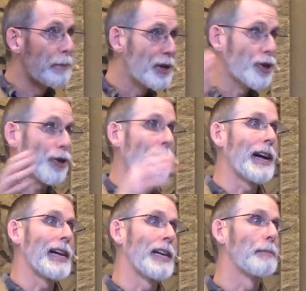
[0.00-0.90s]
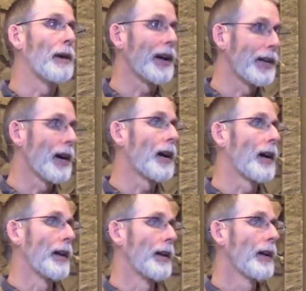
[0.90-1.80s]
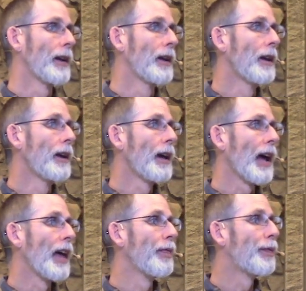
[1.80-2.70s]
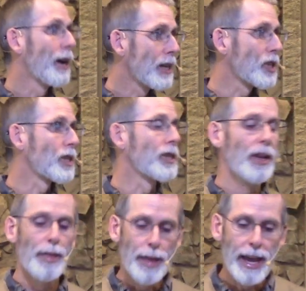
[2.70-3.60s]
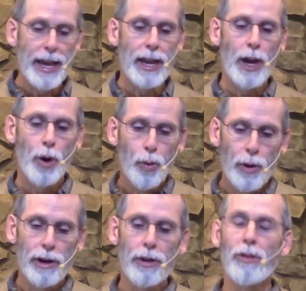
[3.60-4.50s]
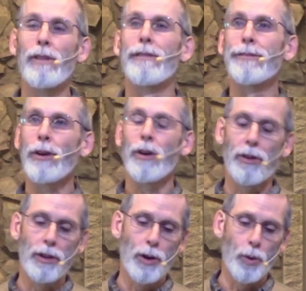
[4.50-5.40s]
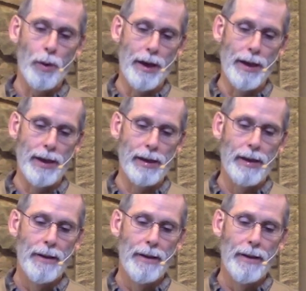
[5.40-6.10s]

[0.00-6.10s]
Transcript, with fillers: betrayed by God, and thus they will fall away